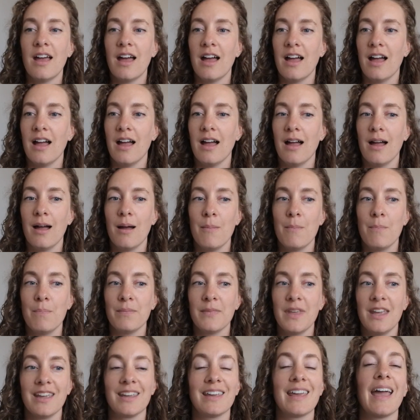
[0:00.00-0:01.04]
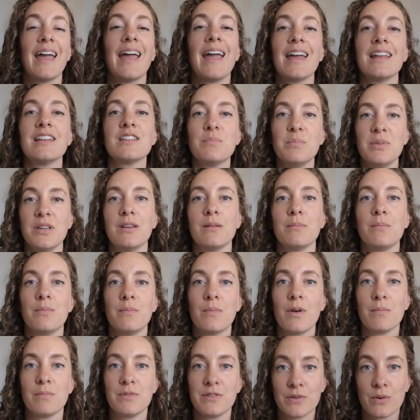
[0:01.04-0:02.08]
um, it can't be
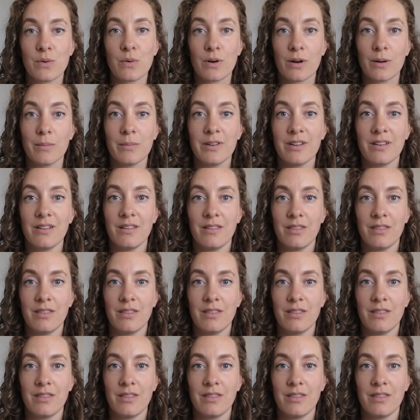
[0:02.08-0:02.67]
absorbed